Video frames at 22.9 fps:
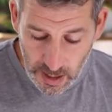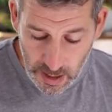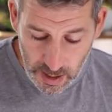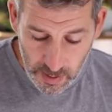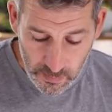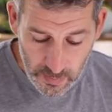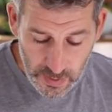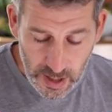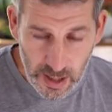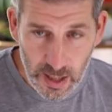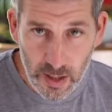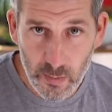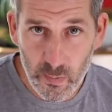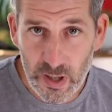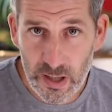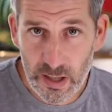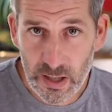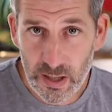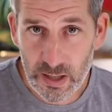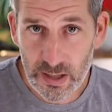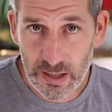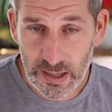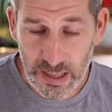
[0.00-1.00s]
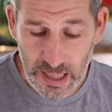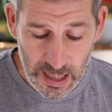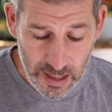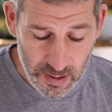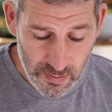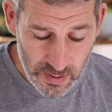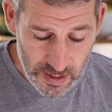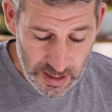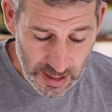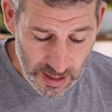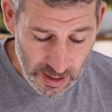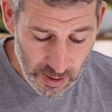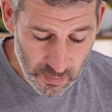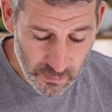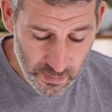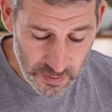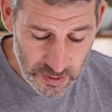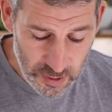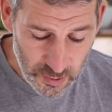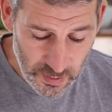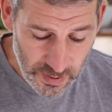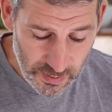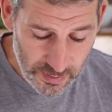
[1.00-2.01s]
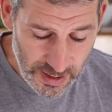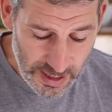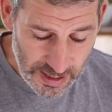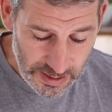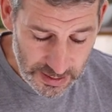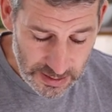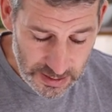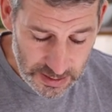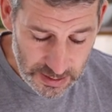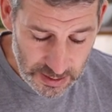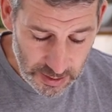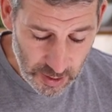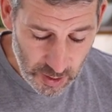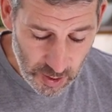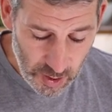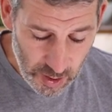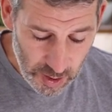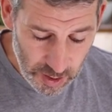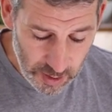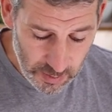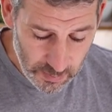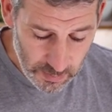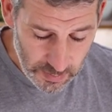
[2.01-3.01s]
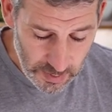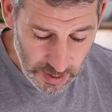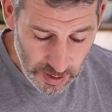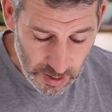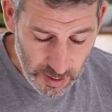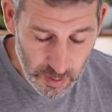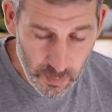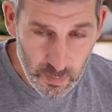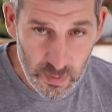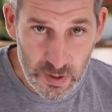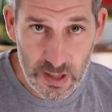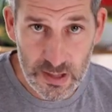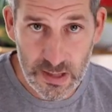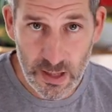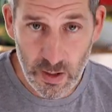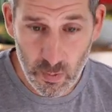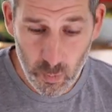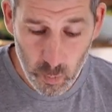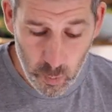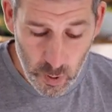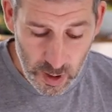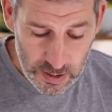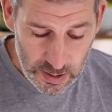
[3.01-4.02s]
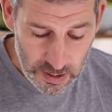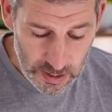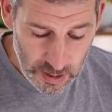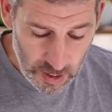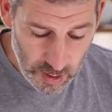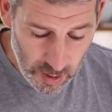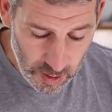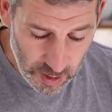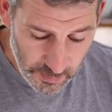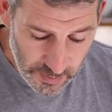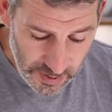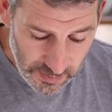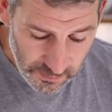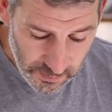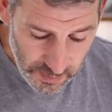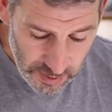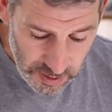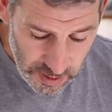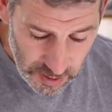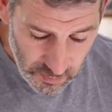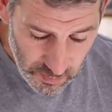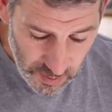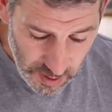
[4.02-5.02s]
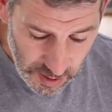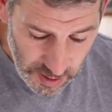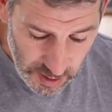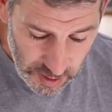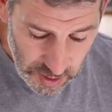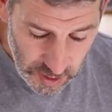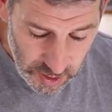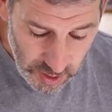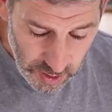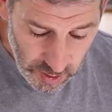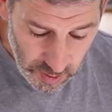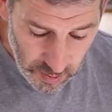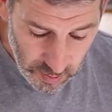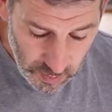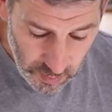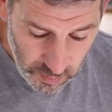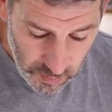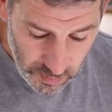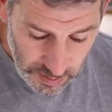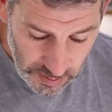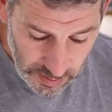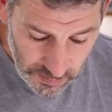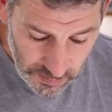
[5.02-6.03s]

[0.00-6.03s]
um, and we're going to carry that over to our next column which is our ones column and if I just write 2